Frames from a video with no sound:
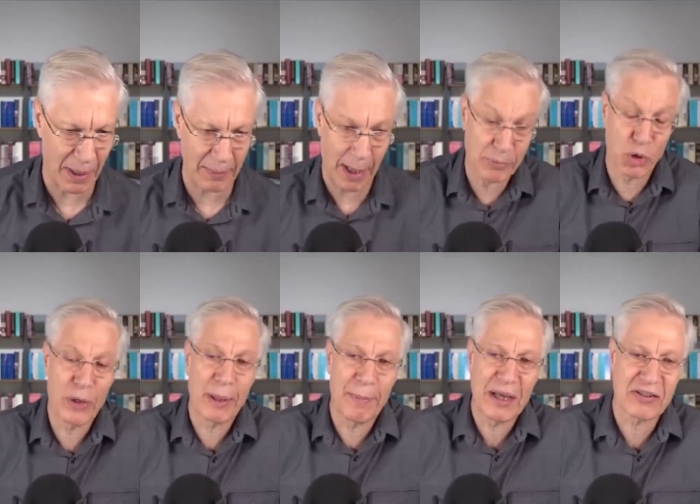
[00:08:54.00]
I, I'm
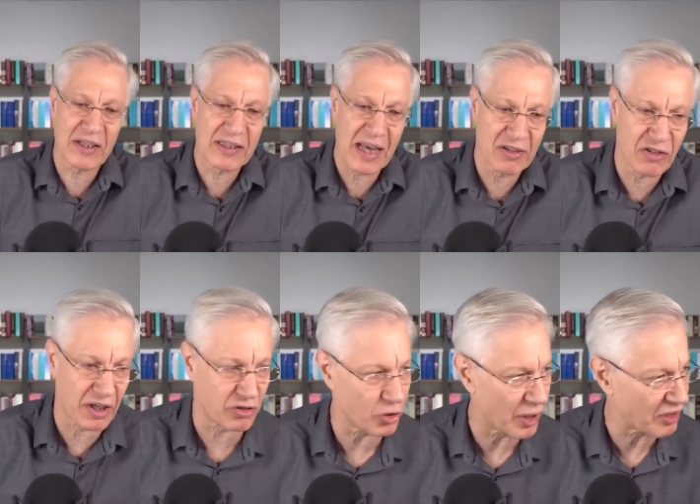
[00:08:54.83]
doing it basically to
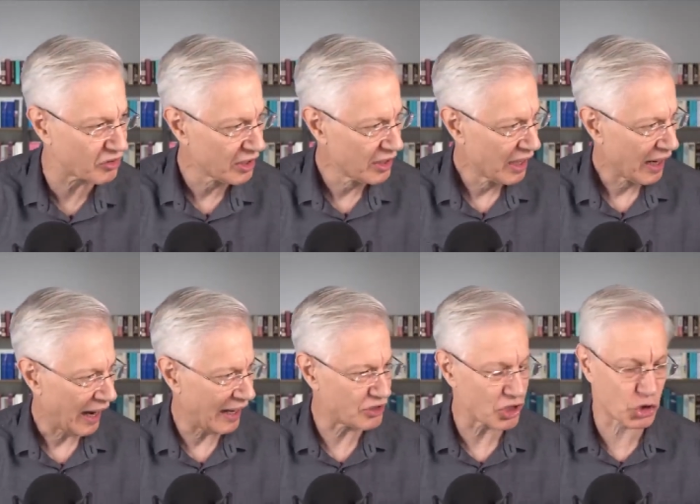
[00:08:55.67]
educate you guys
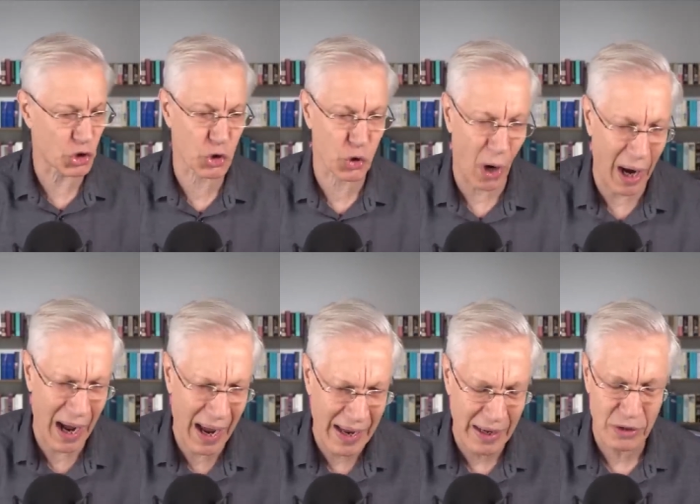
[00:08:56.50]
and to
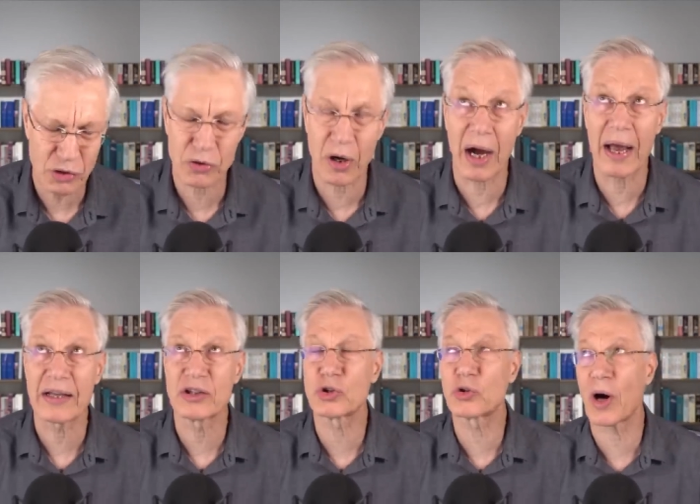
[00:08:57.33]
try,
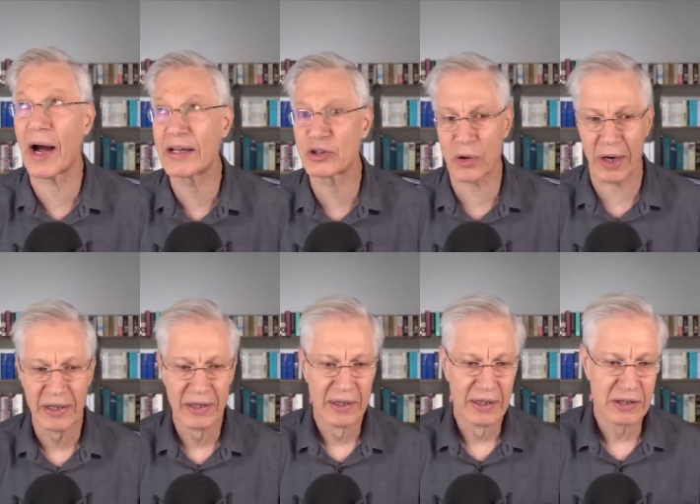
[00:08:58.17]
try, try, try
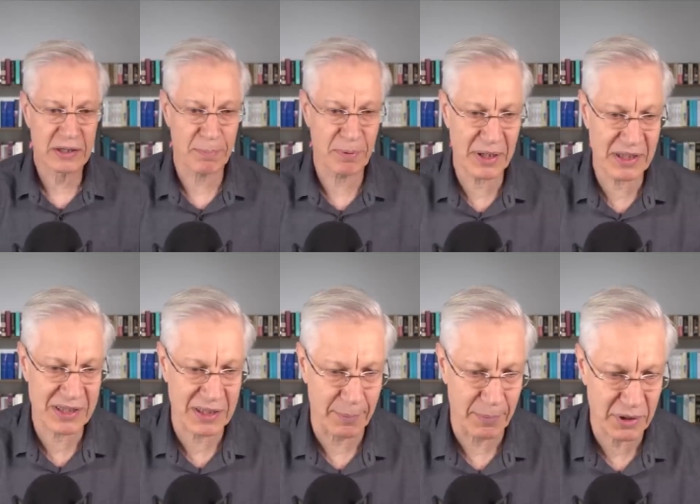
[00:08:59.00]
to bring
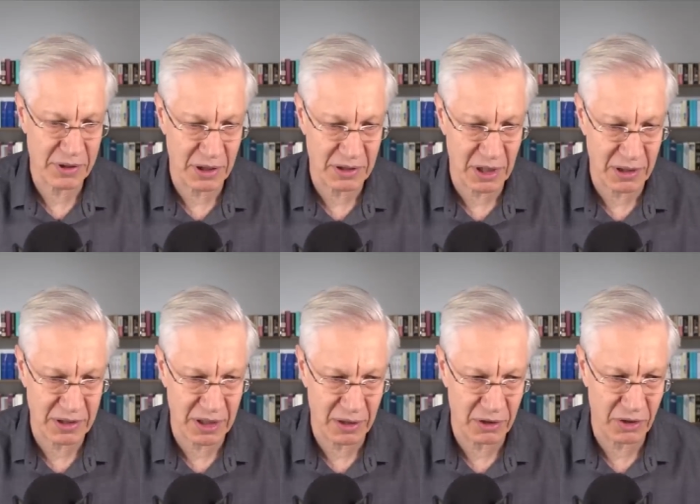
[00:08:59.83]
some, to, to,
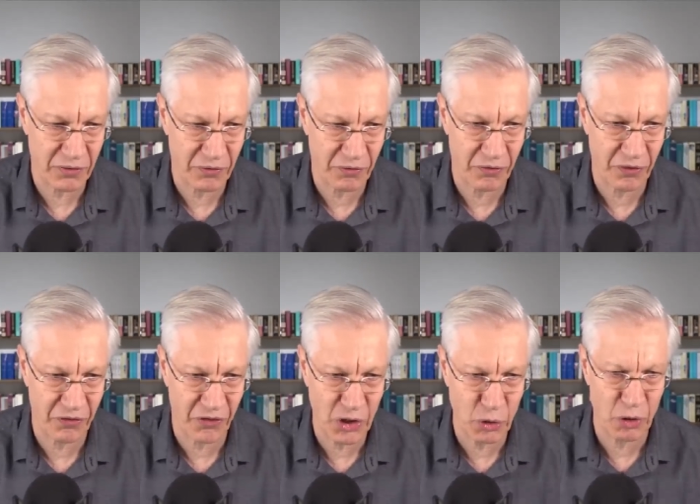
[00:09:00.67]
to,
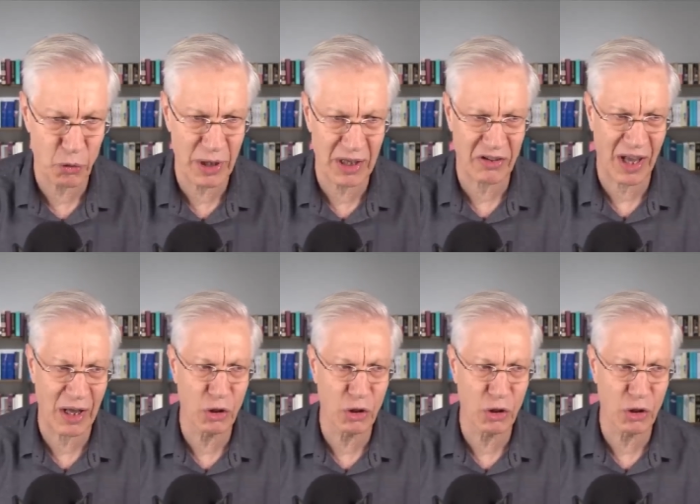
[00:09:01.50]
for you to realize how